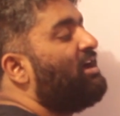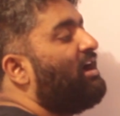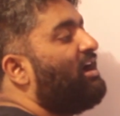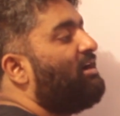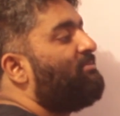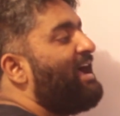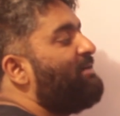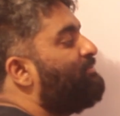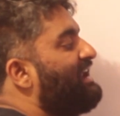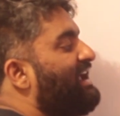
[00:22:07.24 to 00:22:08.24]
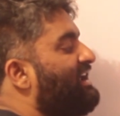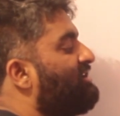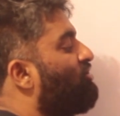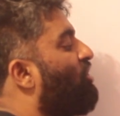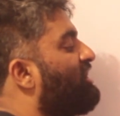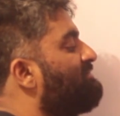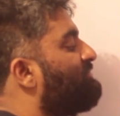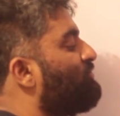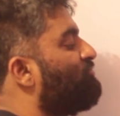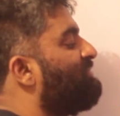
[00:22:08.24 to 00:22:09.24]
my brain or
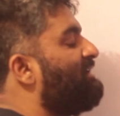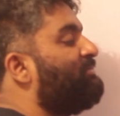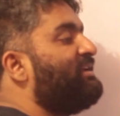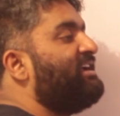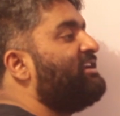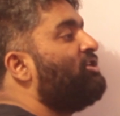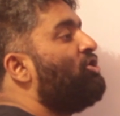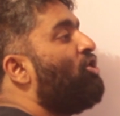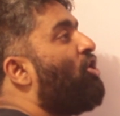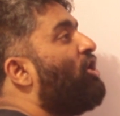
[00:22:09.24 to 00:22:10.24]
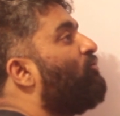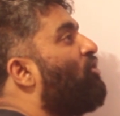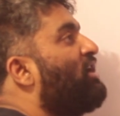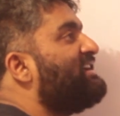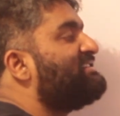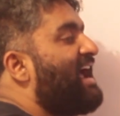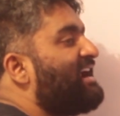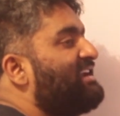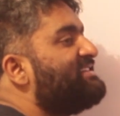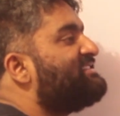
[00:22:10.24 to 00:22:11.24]
improve my brain, or what
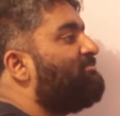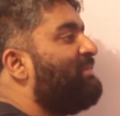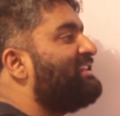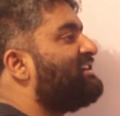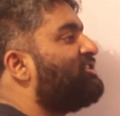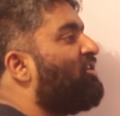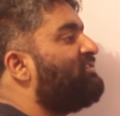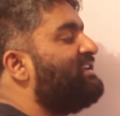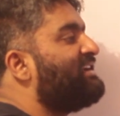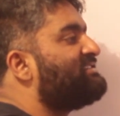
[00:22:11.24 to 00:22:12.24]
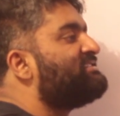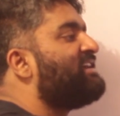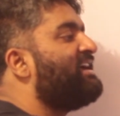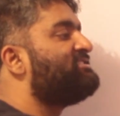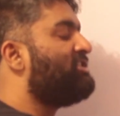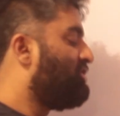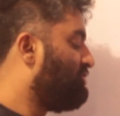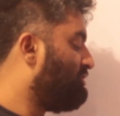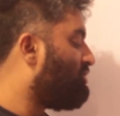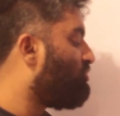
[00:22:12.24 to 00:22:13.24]
exactly is the method of the exercise?
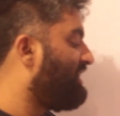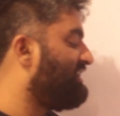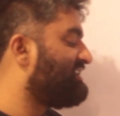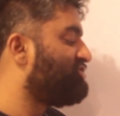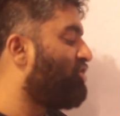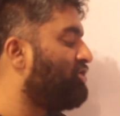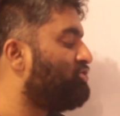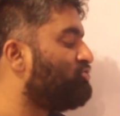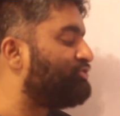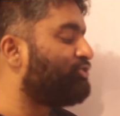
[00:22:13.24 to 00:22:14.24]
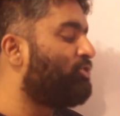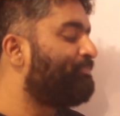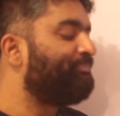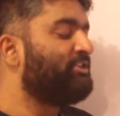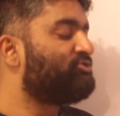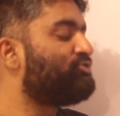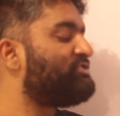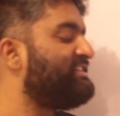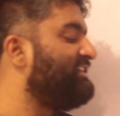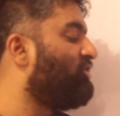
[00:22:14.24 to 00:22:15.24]
No, it does not do so. So
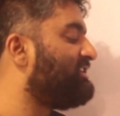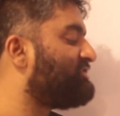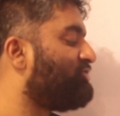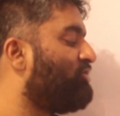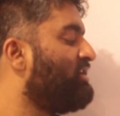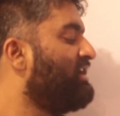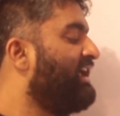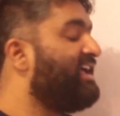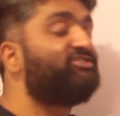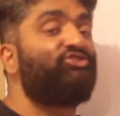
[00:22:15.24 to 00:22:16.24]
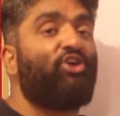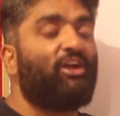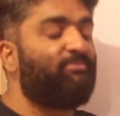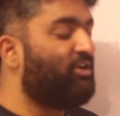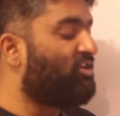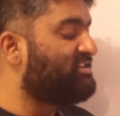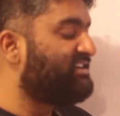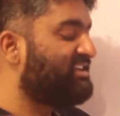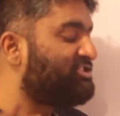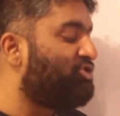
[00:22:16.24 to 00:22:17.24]
C also is not, because
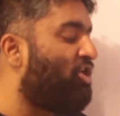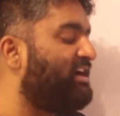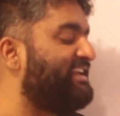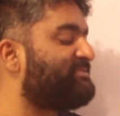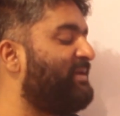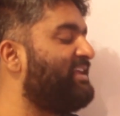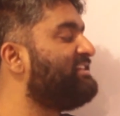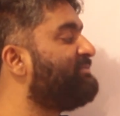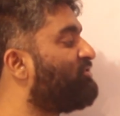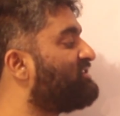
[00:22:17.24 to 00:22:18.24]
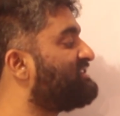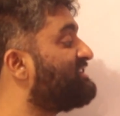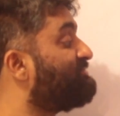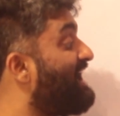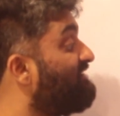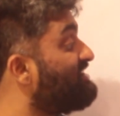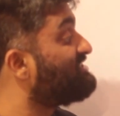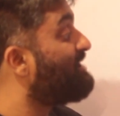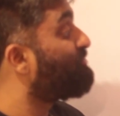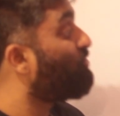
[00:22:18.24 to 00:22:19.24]
it does not explain the process by which
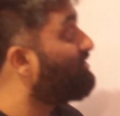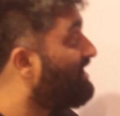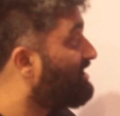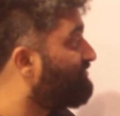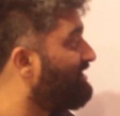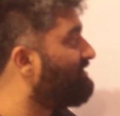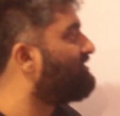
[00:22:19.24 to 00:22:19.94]
the product will